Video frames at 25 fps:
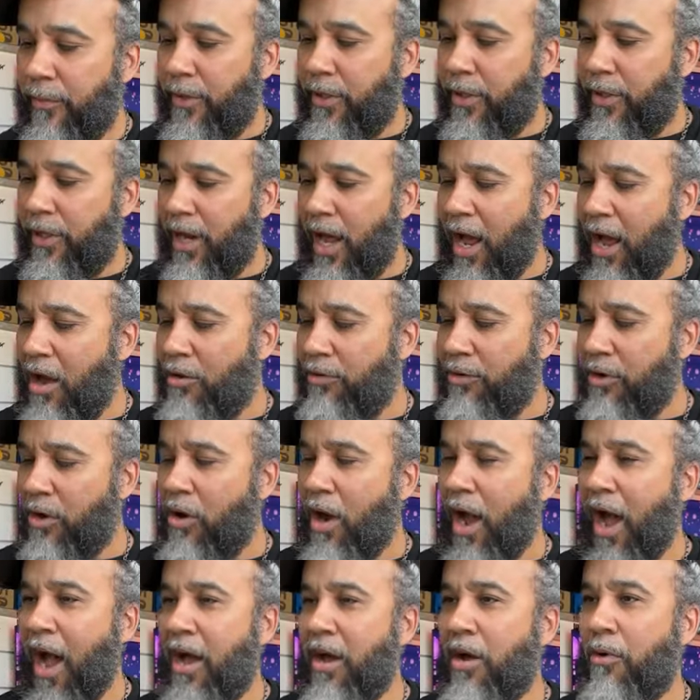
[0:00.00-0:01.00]
And I don't
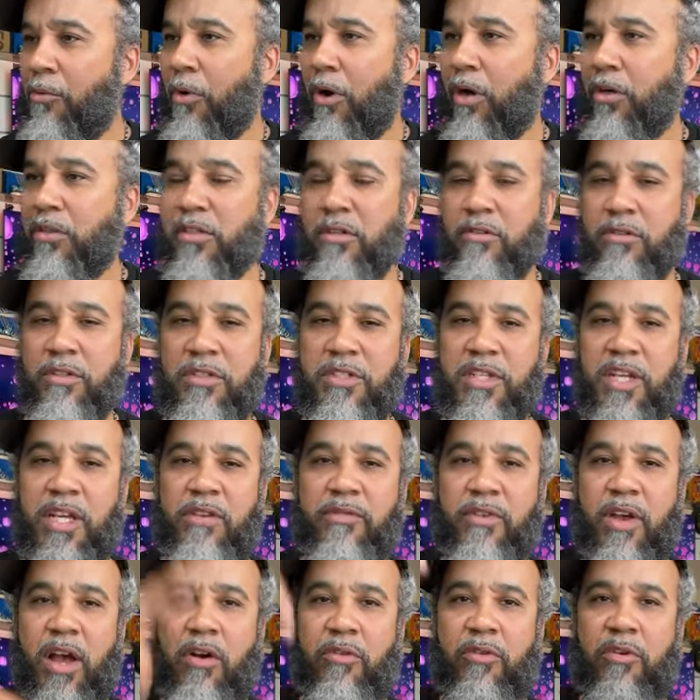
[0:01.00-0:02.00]
know how it works on the
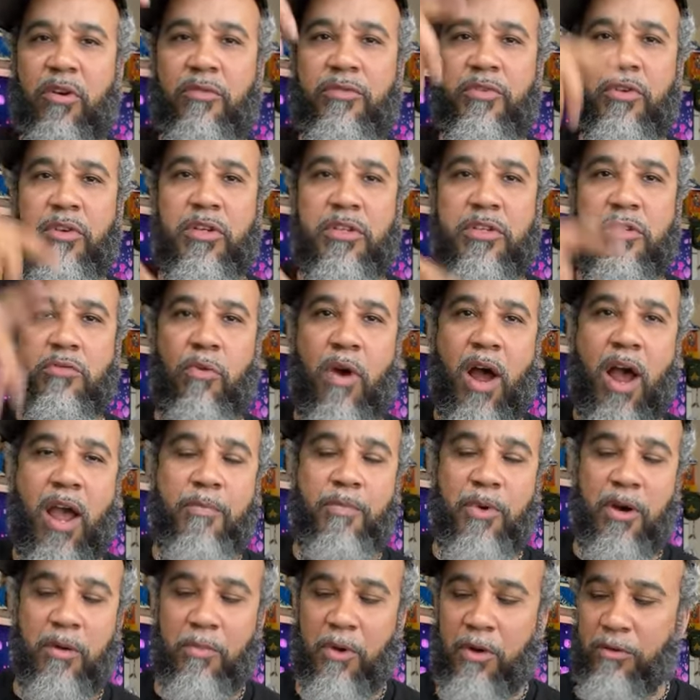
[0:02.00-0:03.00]
TV. I don't know if you can
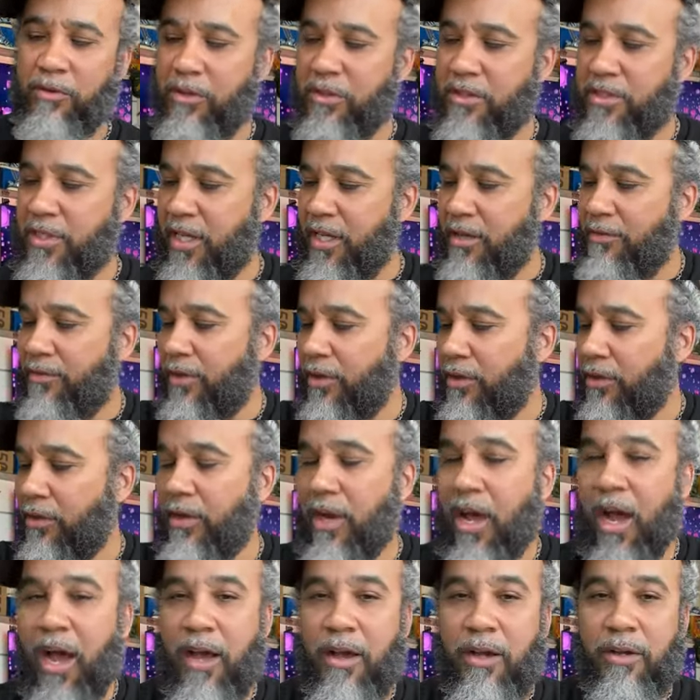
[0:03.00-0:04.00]
swipe up on the TV or
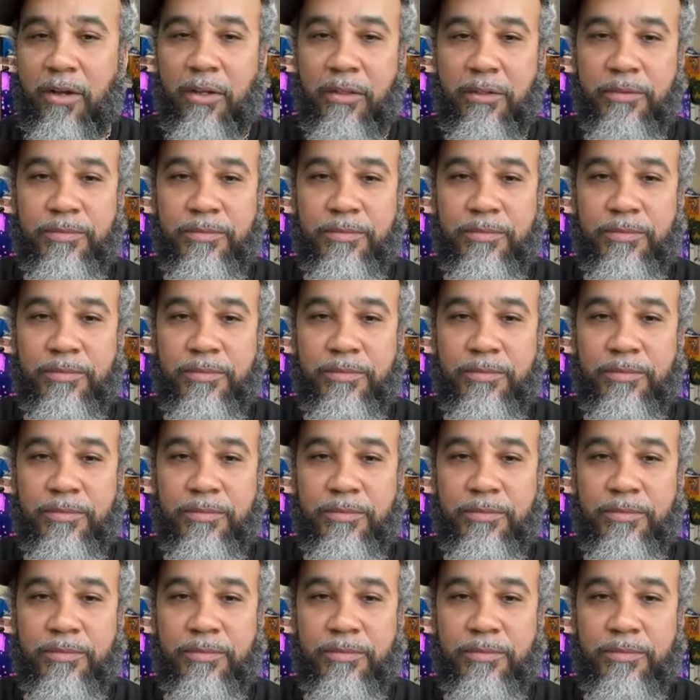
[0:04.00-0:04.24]
not.